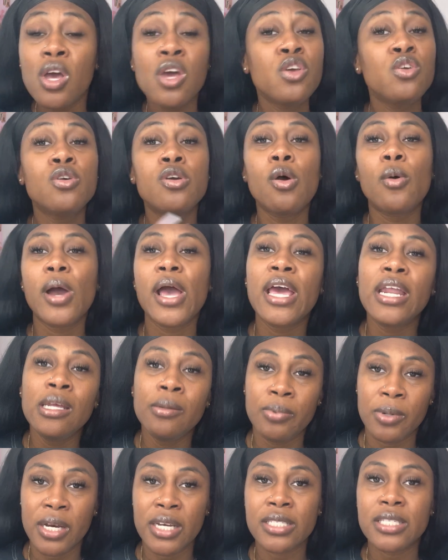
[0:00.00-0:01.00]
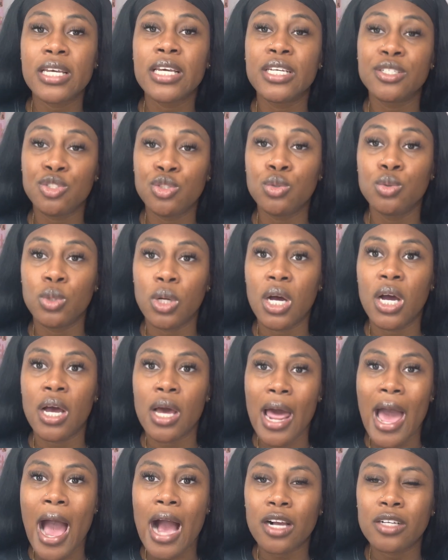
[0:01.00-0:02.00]
you can go any place and get you an
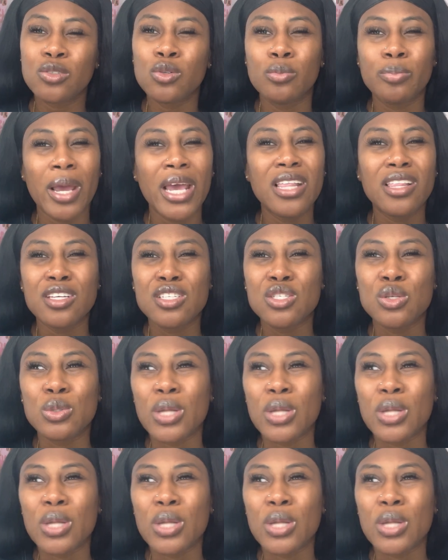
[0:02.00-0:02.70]
actual bathing suit.